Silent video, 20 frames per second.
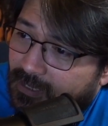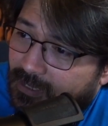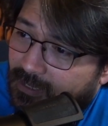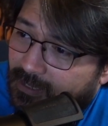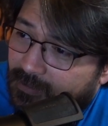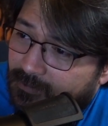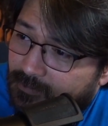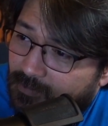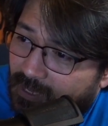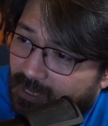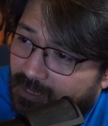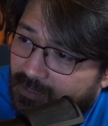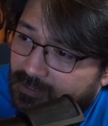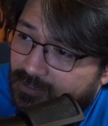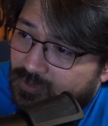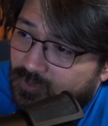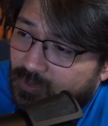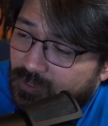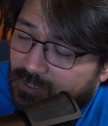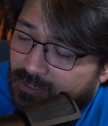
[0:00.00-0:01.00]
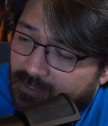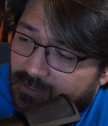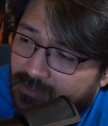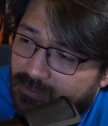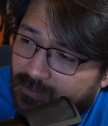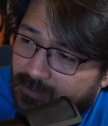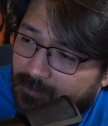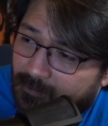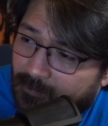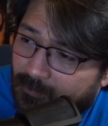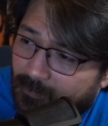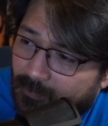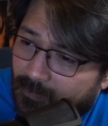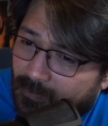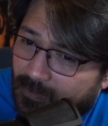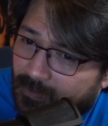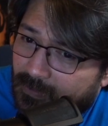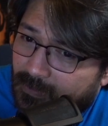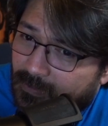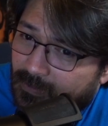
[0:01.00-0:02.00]
and man is weak.
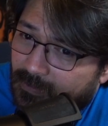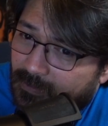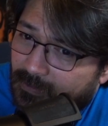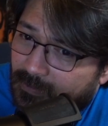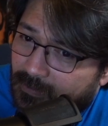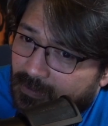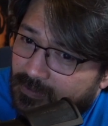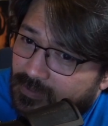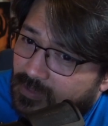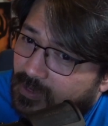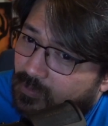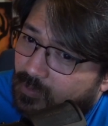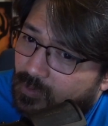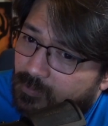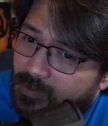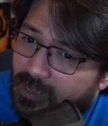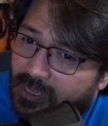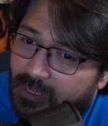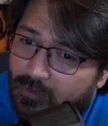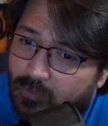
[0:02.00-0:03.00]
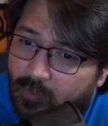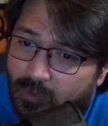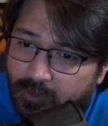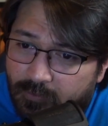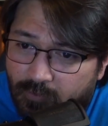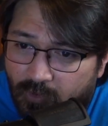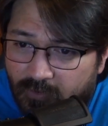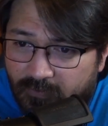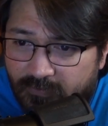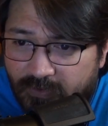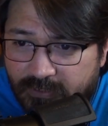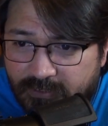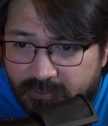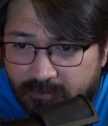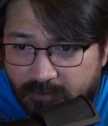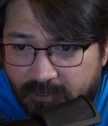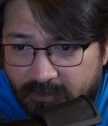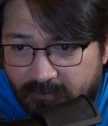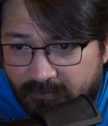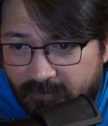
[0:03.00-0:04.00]
And there remain one more
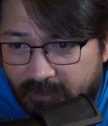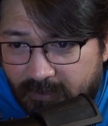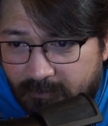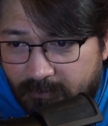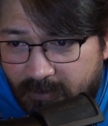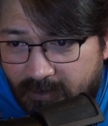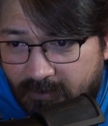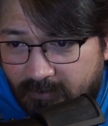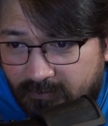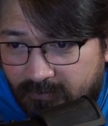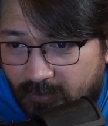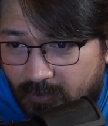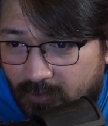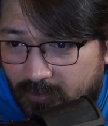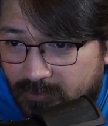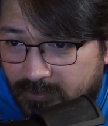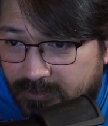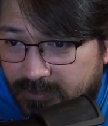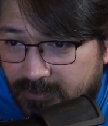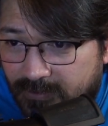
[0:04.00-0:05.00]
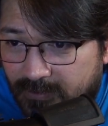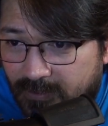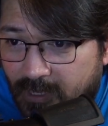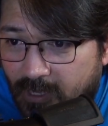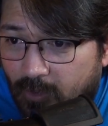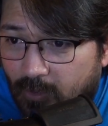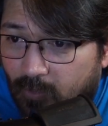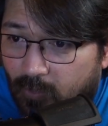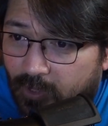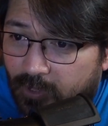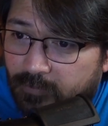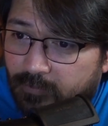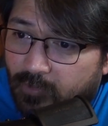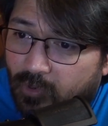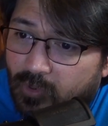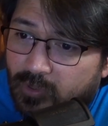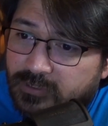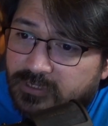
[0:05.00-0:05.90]
victim in the vampire fold, one more